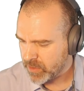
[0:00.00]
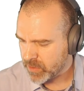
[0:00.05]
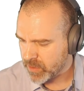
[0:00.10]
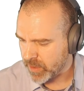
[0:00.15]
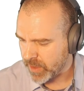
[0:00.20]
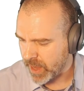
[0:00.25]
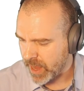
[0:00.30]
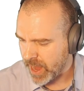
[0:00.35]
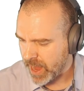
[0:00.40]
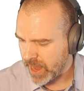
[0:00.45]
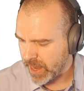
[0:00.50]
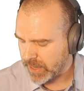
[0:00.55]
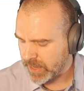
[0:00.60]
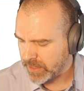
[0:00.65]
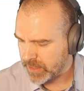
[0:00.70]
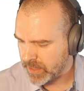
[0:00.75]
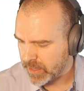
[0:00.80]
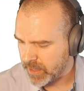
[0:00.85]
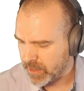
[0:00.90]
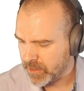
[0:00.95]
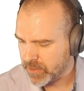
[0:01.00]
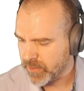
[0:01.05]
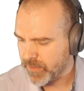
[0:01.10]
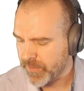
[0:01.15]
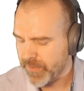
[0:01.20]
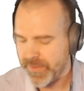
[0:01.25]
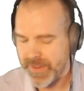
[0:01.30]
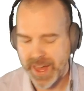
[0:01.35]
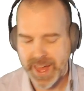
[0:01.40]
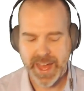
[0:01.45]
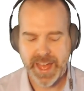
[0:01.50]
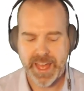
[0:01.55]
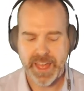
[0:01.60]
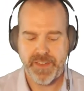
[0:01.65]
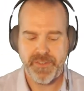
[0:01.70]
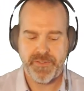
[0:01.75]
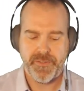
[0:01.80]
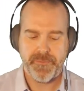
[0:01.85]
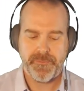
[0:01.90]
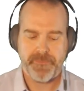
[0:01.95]
So the height is
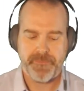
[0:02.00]
5.